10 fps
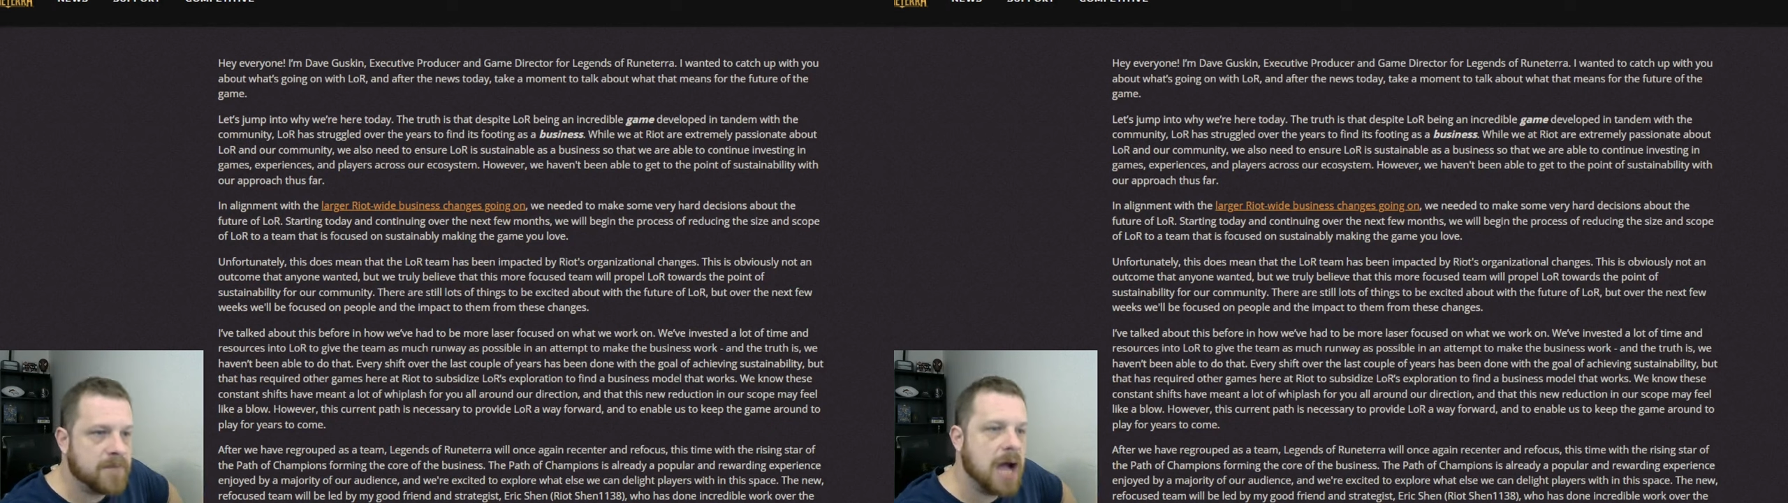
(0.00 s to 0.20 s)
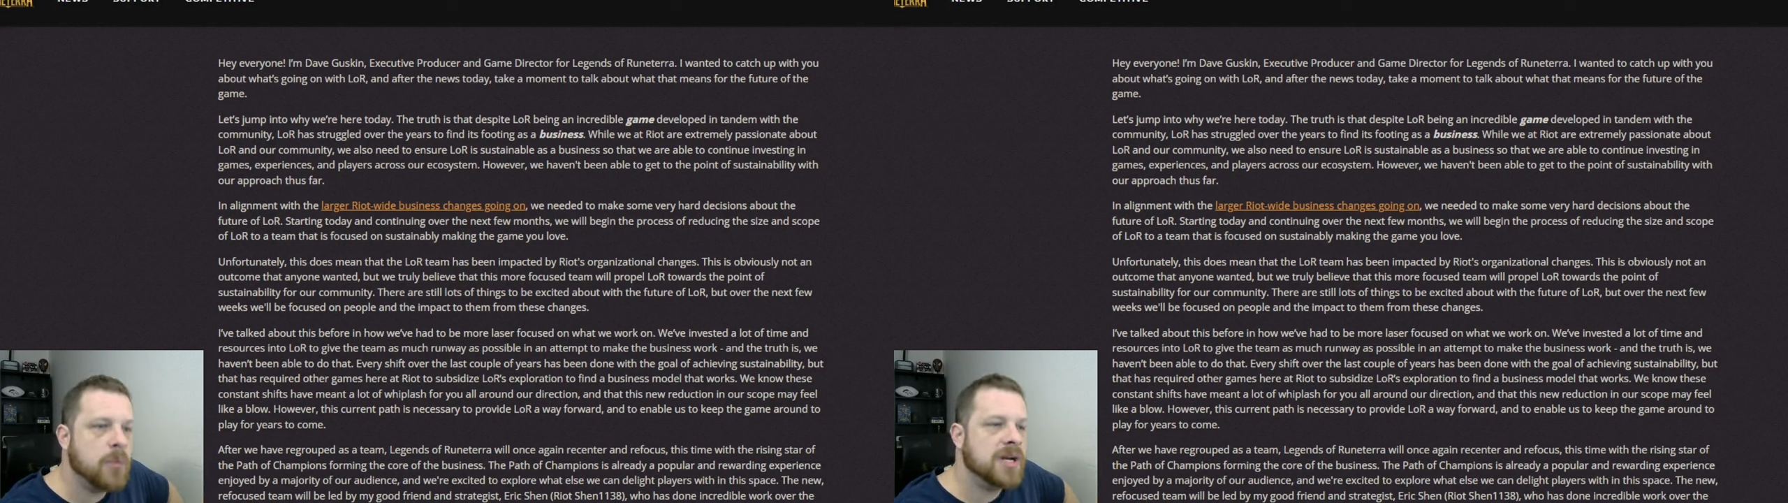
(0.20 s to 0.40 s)

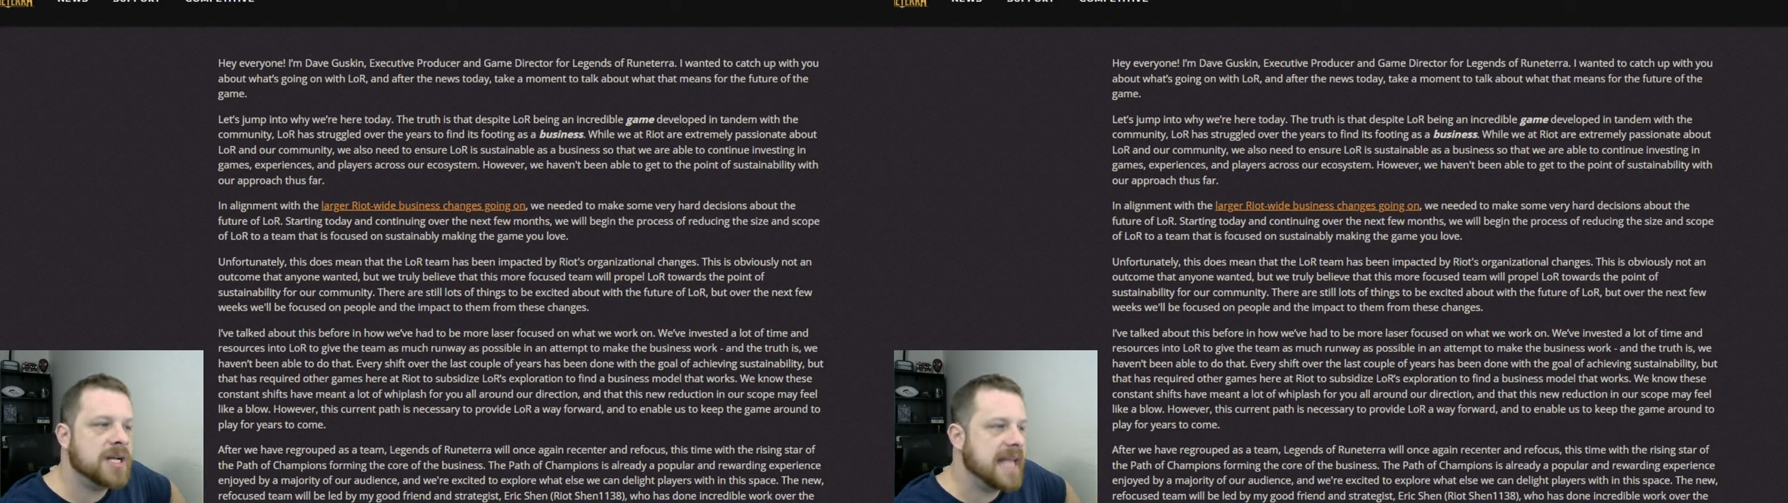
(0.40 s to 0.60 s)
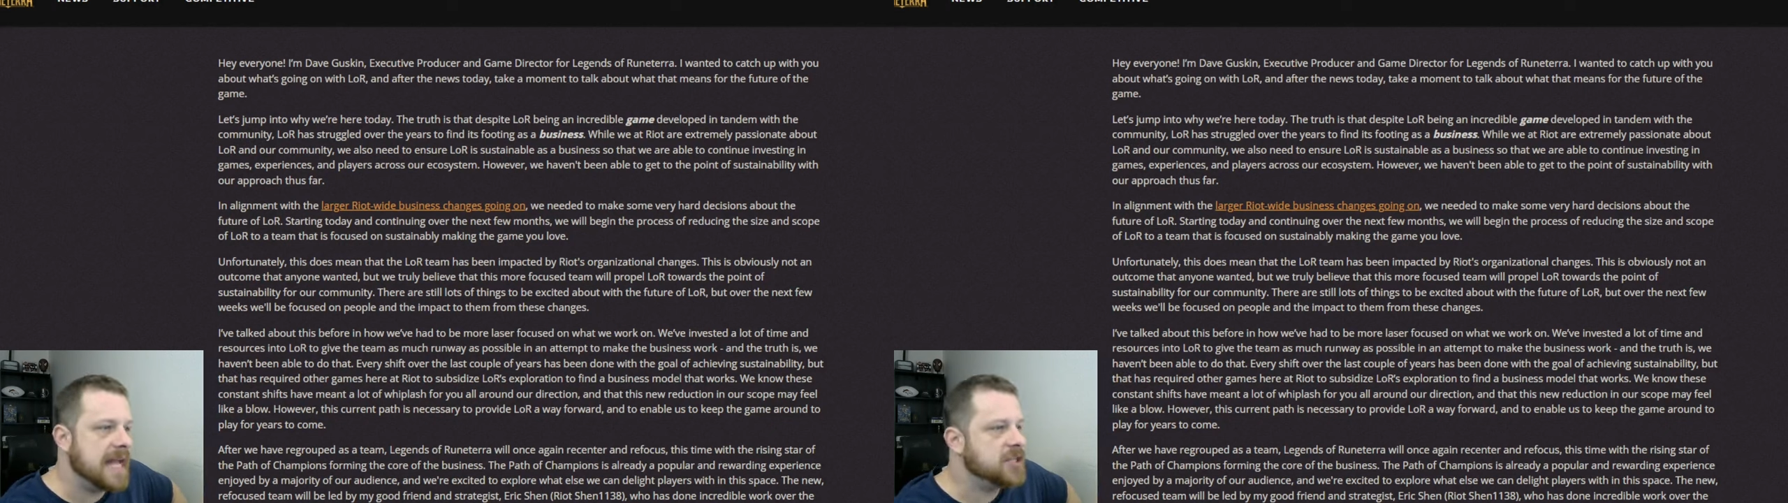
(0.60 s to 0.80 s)
I wanted
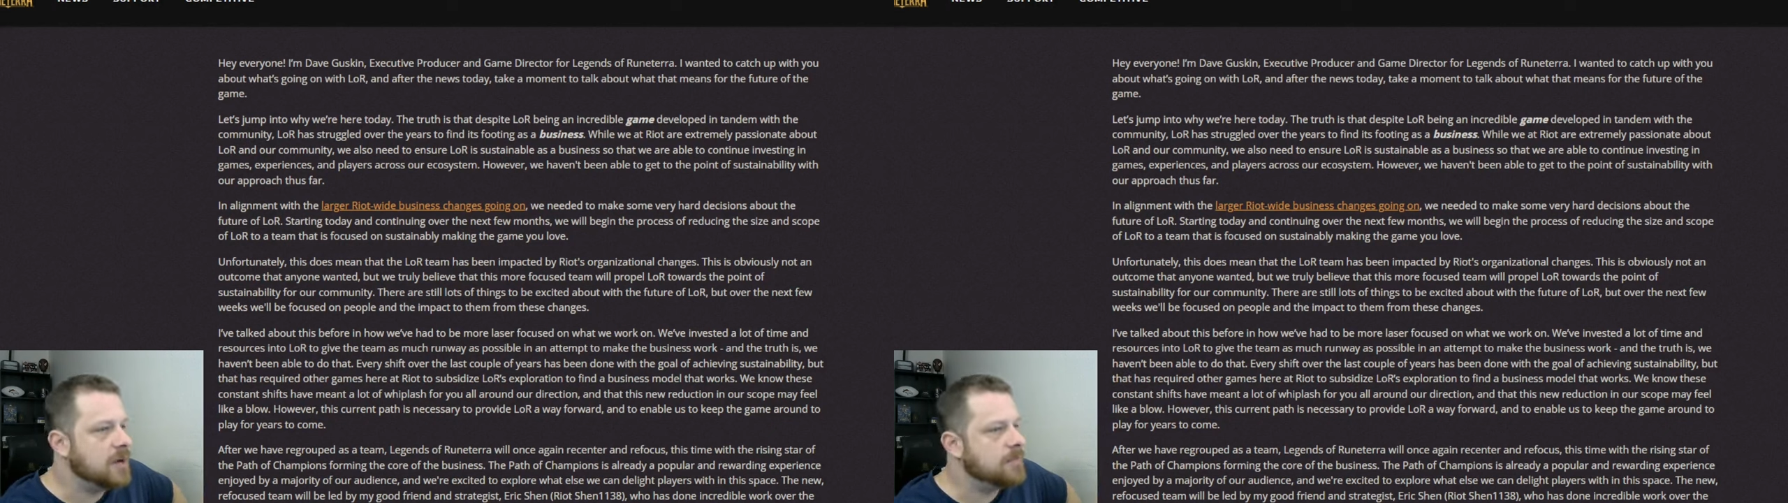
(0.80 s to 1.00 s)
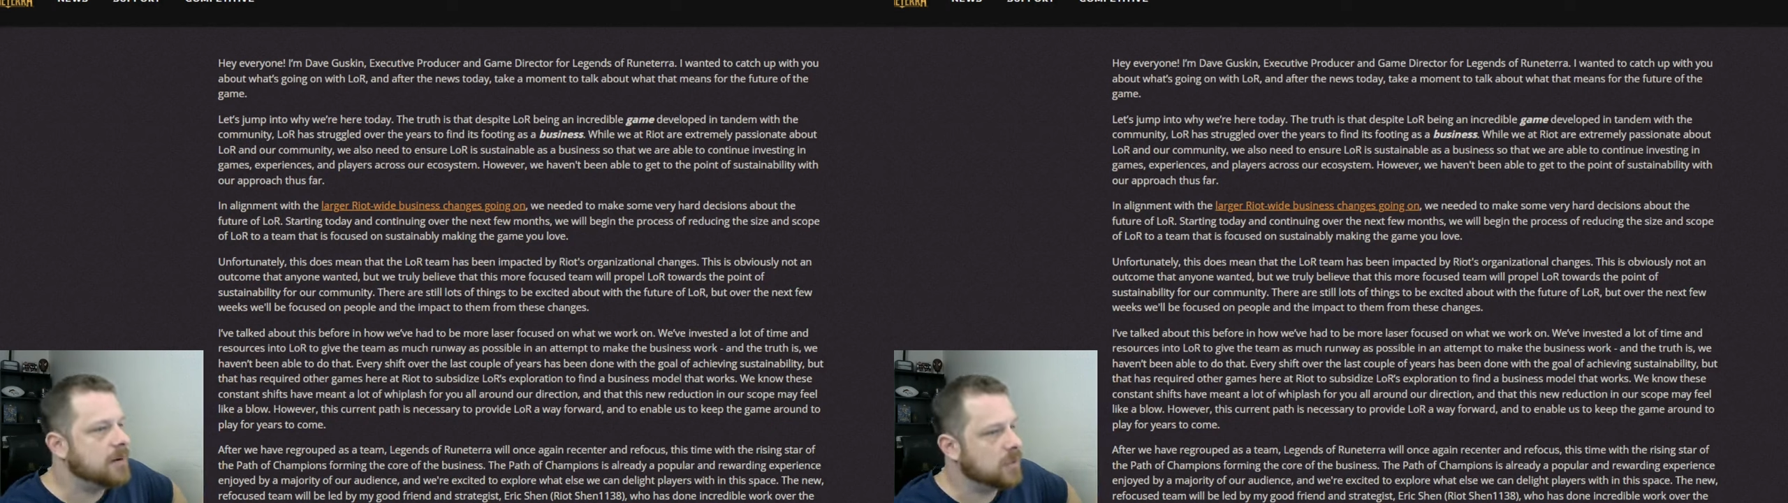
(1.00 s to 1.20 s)
to catch
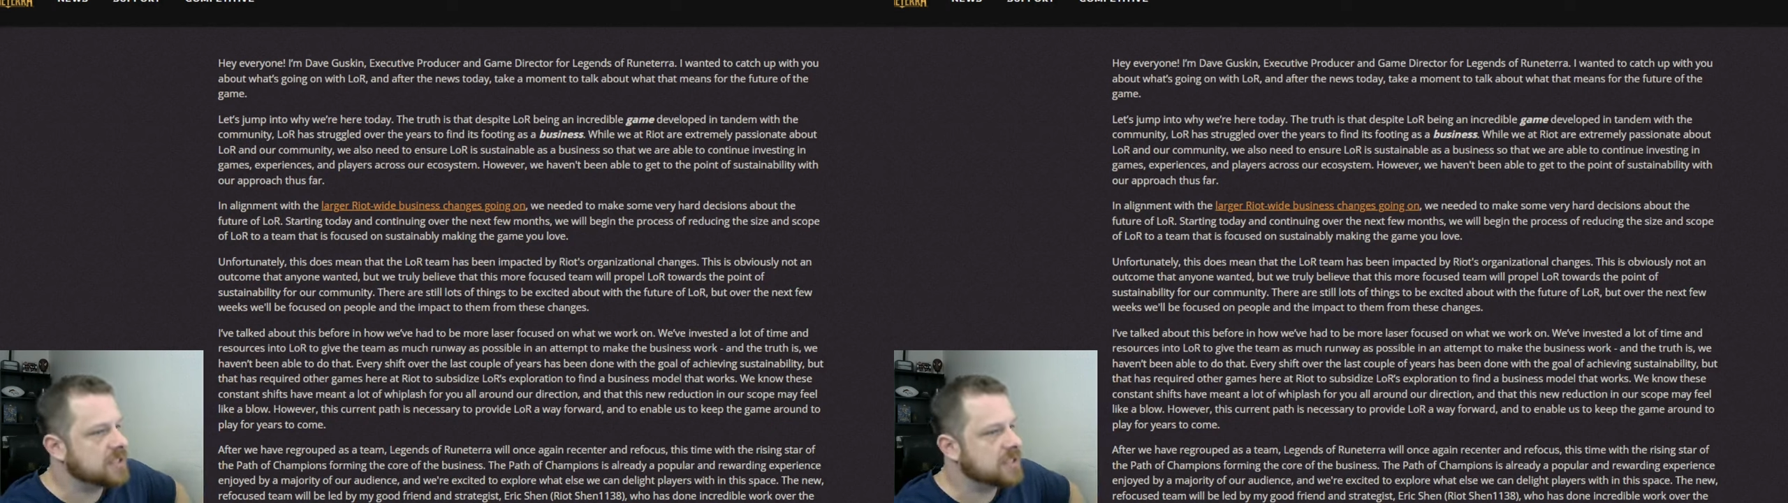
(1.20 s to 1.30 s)
you up on